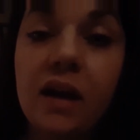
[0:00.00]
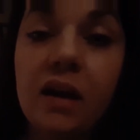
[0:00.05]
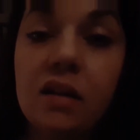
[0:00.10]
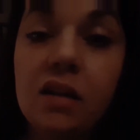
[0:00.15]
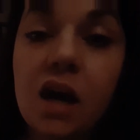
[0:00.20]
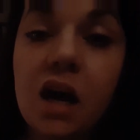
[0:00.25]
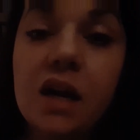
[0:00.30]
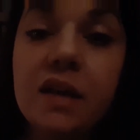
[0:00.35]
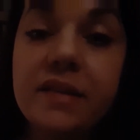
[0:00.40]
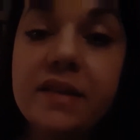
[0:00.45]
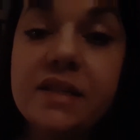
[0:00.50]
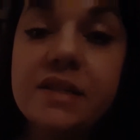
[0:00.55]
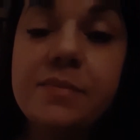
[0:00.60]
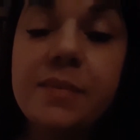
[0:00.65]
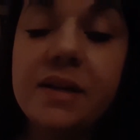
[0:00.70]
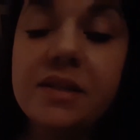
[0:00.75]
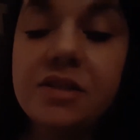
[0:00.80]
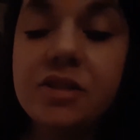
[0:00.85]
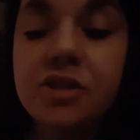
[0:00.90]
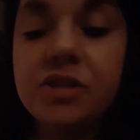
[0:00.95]
A lot of these
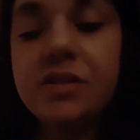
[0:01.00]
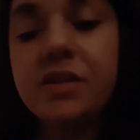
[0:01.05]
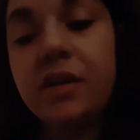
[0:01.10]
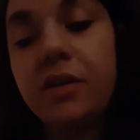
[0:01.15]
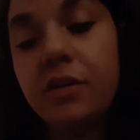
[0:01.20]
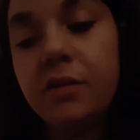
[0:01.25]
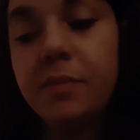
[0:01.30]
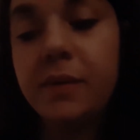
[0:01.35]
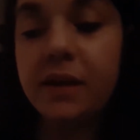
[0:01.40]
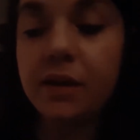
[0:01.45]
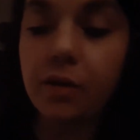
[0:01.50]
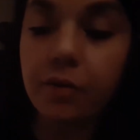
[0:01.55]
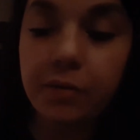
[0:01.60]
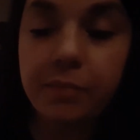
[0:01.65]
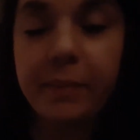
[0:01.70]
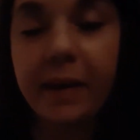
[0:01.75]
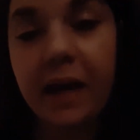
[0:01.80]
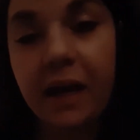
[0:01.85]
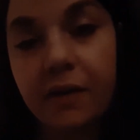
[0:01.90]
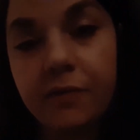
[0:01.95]
messages, it could be going
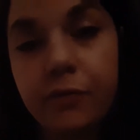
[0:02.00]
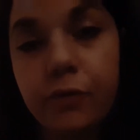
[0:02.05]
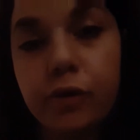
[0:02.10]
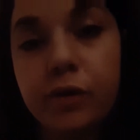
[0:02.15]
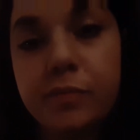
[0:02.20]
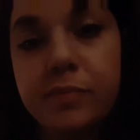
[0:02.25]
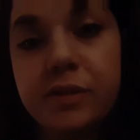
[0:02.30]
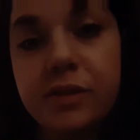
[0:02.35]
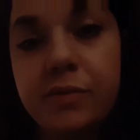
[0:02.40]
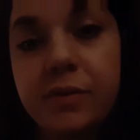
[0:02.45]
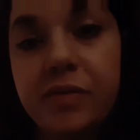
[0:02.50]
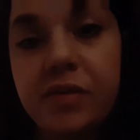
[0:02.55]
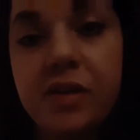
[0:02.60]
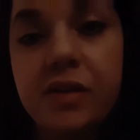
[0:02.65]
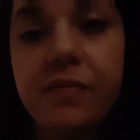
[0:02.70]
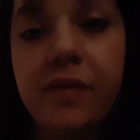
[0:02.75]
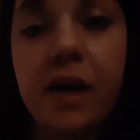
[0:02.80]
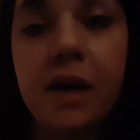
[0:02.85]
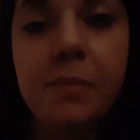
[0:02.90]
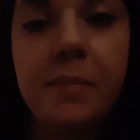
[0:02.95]
back and forth between the
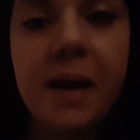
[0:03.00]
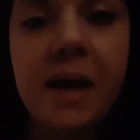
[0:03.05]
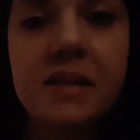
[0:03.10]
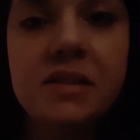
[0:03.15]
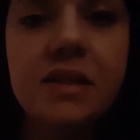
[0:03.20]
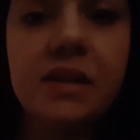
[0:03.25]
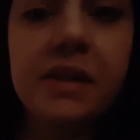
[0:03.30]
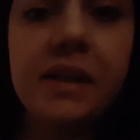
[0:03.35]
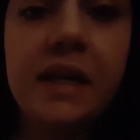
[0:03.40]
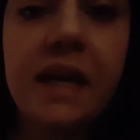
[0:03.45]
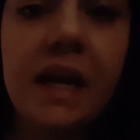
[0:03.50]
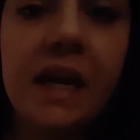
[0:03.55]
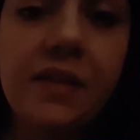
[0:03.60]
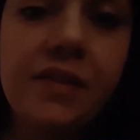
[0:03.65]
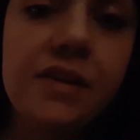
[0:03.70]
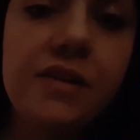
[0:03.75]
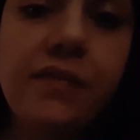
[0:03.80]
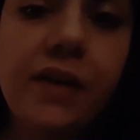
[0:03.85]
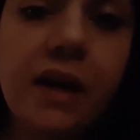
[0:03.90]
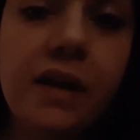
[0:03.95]
divine masculine and the
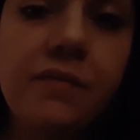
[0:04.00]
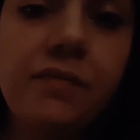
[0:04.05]
divine